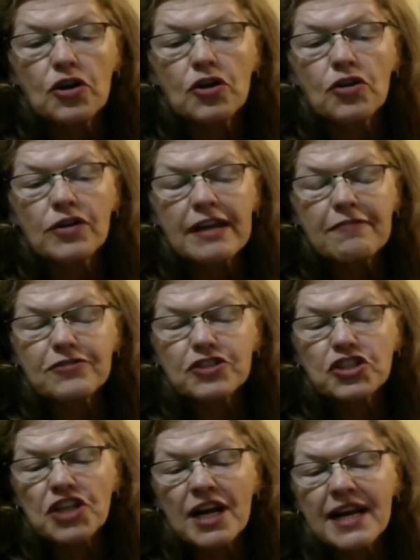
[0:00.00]
looking for
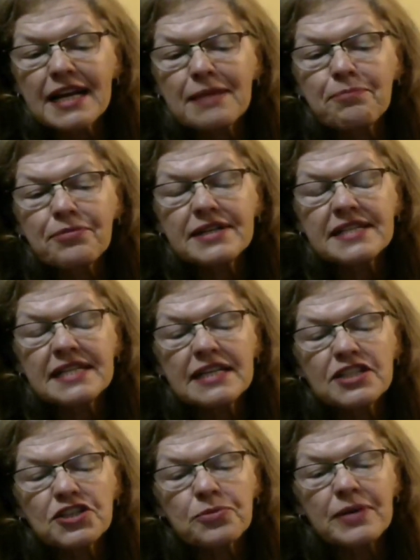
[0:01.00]
shiny, pretty,
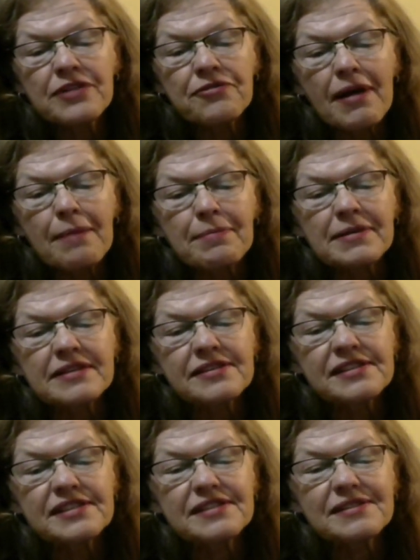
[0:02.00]
sweet wrappers.